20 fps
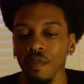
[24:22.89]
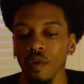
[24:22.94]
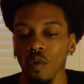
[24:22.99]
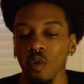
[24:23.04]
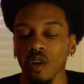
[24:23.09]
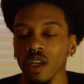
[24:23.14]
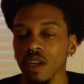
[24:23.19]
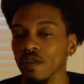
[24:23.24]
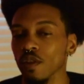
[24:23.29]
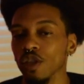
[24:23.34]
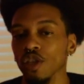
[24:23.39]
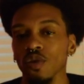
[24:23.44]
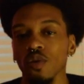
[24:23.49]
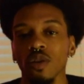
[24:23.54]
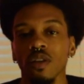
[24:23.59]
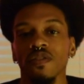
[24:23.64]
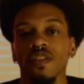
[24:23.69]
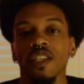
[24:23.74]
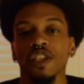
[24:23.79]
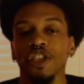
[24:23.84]
Whatever sort
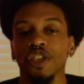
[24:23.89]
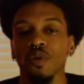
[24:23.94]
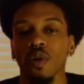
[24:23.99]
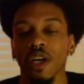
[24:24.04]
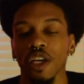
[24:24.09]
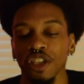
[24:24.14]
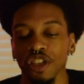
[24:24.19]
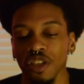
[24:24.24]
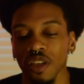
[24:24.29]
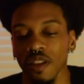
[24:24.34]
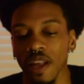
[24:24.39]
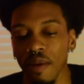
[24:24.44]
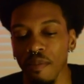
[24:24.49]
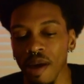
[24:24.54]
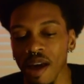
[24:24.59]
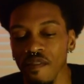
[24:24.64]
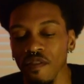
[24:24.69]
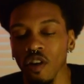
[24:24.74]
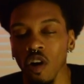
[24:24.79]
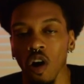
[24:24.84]
of situation that may
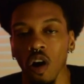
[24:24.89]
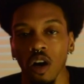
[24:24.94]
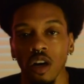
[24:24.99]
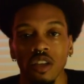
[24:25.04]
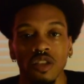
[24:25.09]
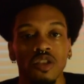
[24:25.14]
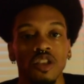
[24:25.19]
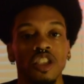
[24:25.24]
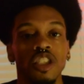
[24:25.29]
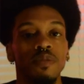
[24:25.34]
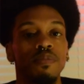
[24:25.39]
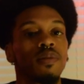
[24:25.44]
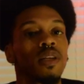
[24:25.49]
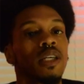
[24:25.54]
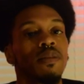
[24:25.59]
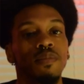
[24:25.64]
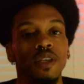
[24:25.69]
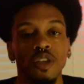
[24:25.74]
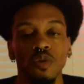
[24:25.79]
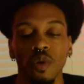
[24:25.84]
have caused a
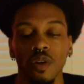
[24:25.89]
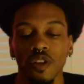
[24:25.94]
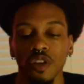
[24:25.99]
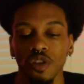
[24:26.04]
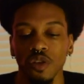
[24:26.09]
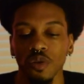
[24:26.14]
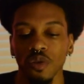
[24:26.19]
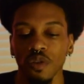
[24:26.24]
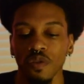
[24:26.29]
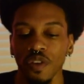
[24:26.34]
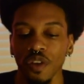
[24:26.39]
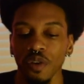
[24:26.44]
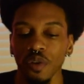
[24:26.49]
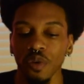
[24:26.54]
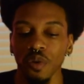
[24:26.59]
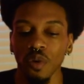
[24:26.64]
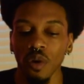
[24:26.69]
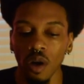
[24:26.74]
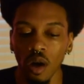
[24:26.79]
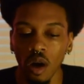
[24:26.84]
split between the two of
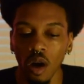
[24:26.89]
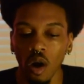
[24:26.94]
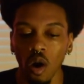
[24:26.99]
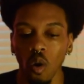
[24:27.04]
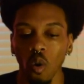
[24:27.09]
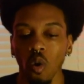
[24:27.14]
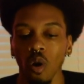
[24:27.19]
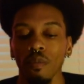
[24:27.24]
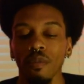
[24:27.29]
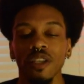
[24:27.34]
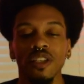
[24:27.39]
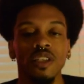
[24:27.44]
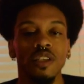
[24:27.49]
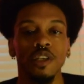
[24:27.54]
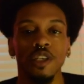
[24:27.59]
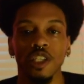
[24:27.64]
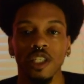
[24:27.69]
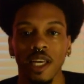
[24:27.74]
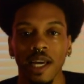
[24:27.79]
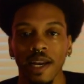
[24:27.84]
you or a
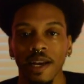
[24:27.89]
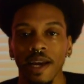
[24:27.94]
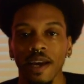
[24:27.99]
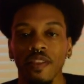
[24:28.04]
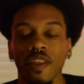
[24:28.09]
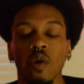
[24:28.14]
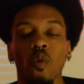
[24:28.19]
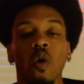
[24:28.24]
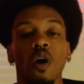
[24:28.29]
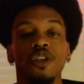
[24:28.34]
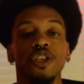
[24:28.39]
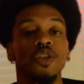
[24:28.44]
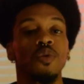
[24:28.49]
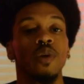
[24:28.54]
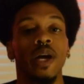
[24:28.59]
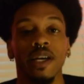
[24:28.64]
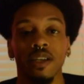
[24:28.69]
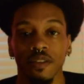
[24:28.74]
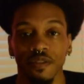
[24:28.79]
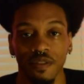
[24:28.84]
misunderstanding, they want to
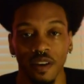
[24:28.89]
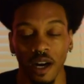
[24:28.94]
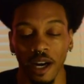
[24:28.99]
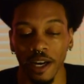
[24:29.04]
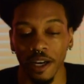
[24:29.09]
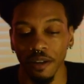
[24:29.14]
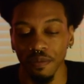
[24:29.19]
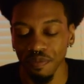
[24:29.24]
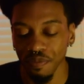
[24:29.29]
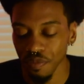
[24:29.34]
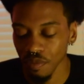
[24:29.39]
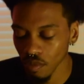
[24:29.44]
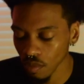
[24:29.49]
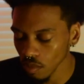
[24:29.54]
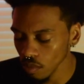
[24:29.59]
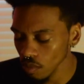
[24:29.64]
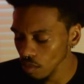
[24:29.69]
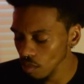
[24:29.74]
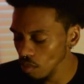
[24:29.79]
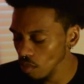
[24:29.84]
rectify it.
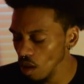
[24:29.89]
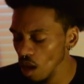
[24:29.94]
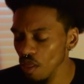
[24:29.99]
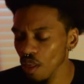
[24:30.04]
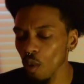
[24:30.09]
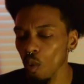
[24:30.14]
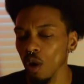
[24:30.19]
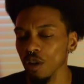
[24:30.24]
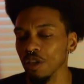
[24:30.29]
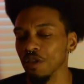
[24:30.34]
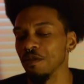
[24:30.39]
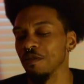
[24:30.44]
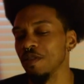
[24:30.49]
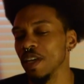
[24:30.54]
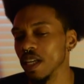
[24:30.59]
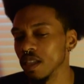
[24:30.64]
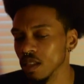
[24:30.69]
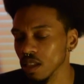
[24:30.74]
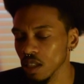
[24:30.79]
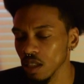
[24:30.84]
They want to
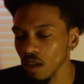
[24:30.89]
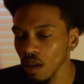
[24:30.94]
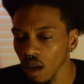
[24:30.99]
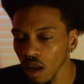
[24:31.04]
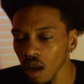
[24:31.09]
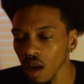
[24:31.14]
fix it.